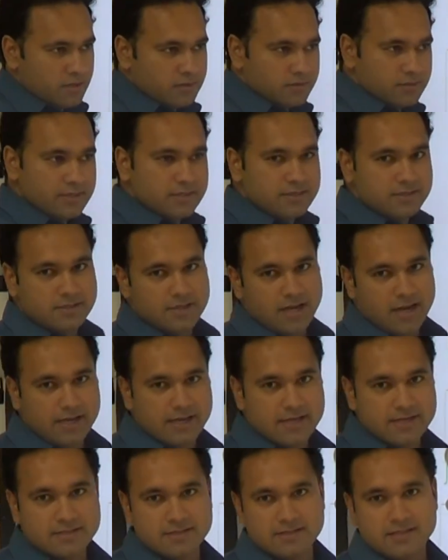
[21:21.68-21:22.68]
This, I
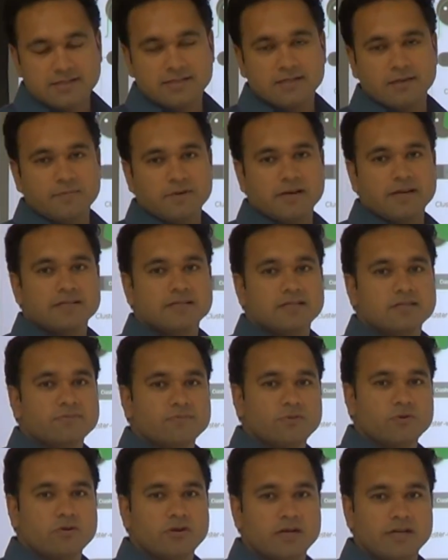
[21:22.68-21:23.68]
guess this summarizes
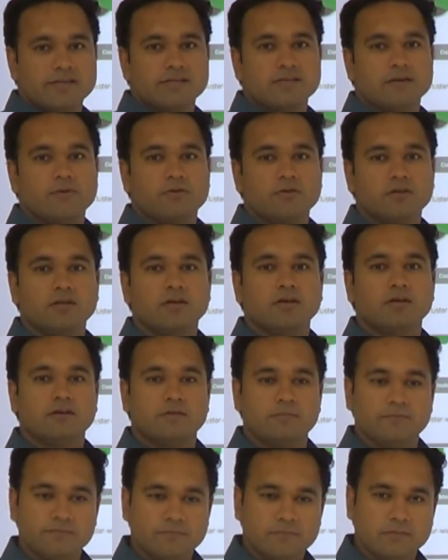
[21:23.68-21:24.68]
more or less about
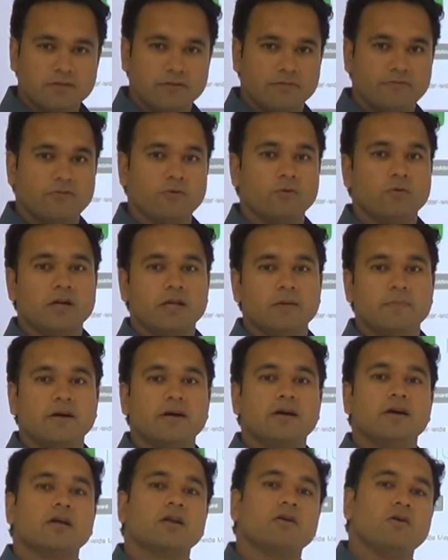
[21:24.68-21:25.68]
the flow
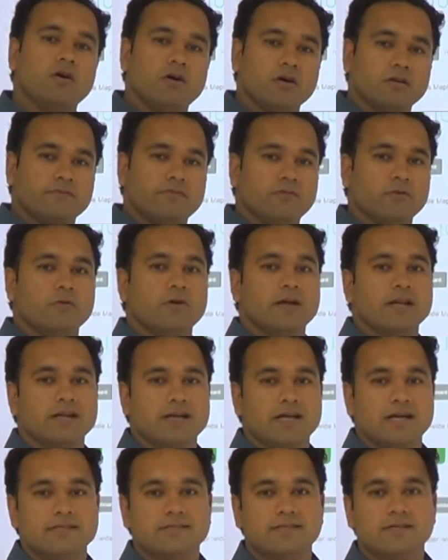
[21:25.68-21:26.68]
debugger or flow
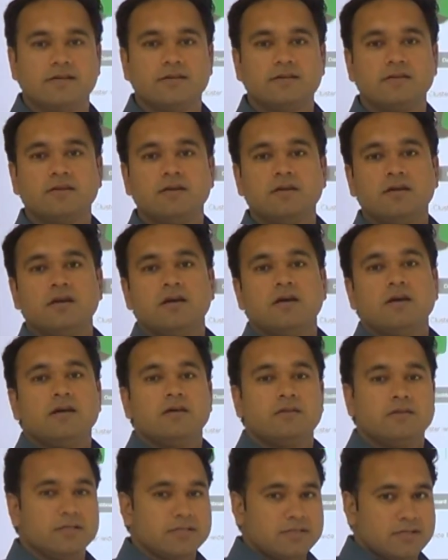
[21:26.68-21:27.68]
analyzer.
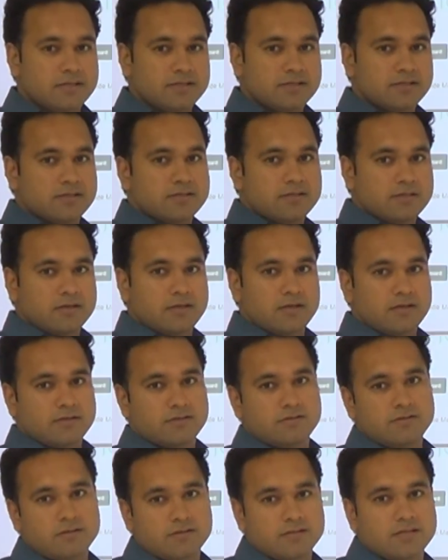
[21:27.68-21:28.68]
This is
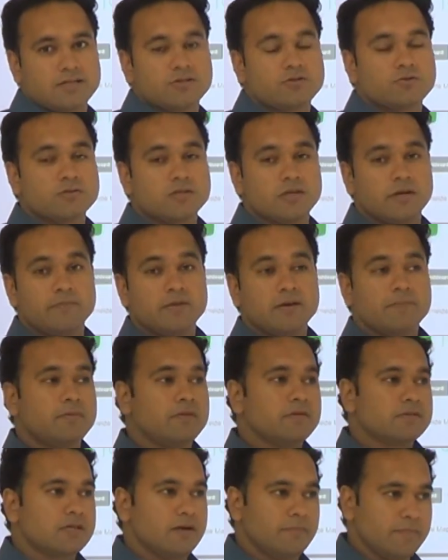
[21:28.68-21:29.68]
just to sum
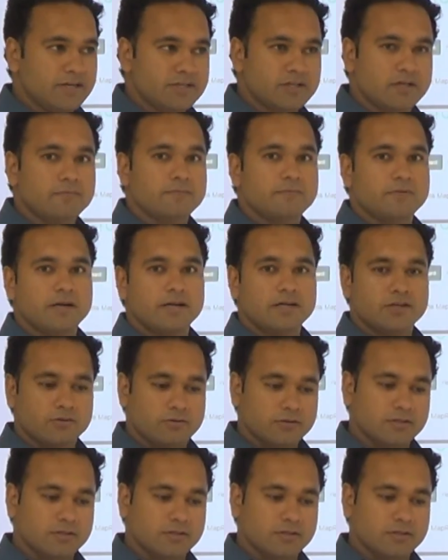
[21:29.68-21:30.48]
it up, right?